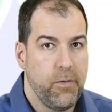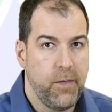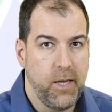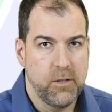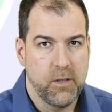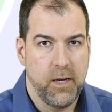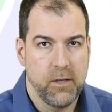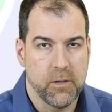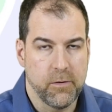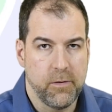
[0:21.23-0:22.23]
These
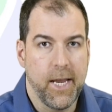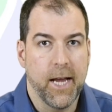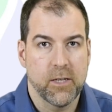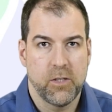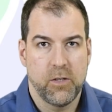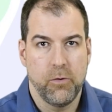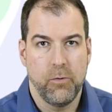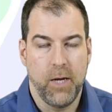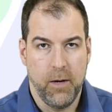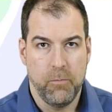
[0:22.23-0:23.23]
things are next to
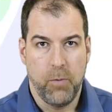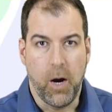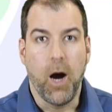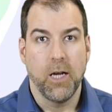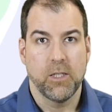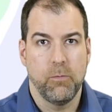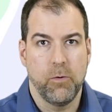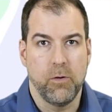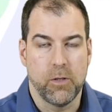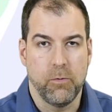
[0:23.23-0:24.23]

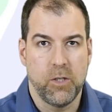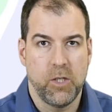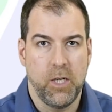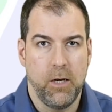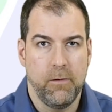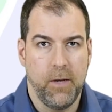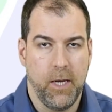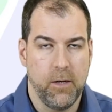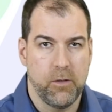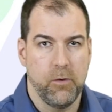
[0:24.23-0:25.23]
impossible to achieve
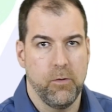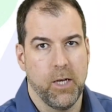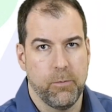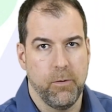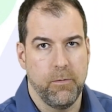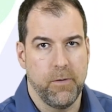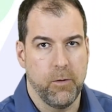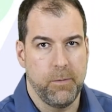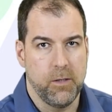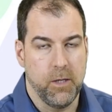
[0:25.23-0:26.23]
in a tool like Primavera
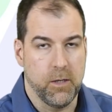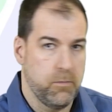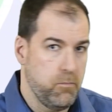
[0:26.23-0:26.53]
P6.